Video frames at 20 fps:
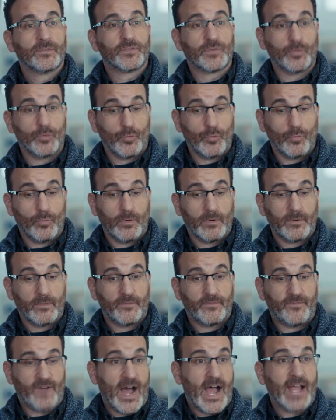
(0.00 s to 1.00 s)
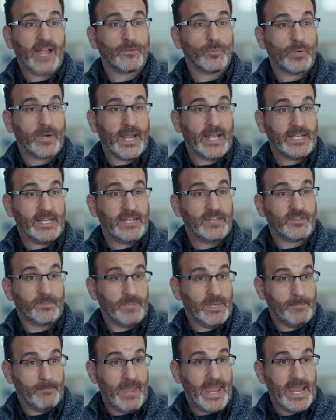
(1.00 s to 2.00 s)
to find what I need to
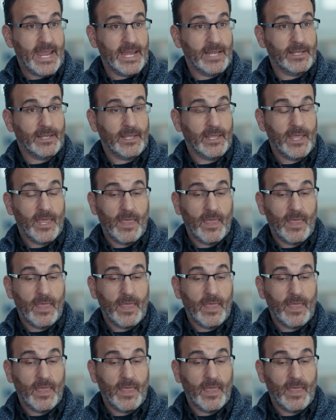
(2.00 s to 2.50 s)
be made,